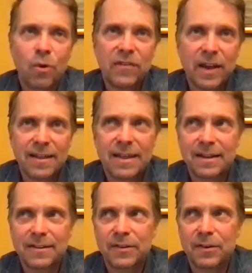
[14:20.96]
well, we've had
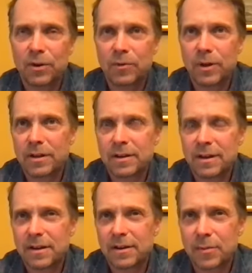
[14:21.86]
that too with
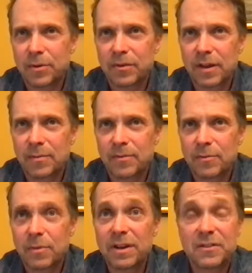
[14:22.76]
a couple
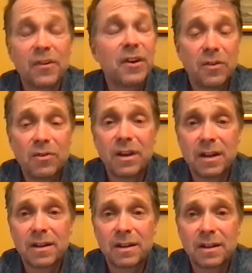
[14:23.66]
times, but it's very
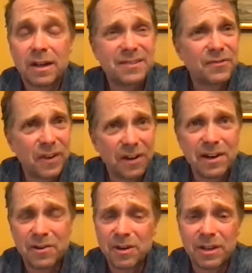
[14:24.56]
unique
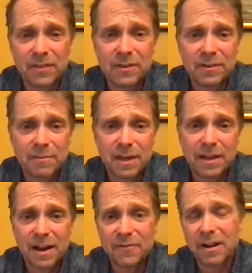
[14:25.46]
even to me.
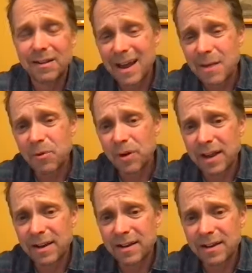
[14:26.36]
And I've
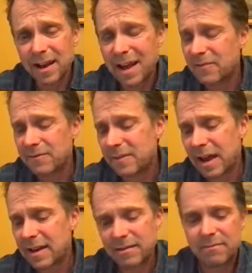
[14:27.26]
collaborated.
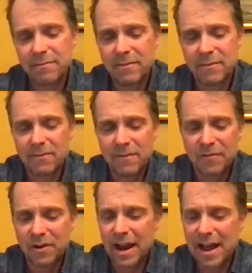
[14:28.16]
I've
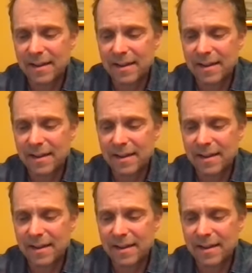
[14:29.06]
never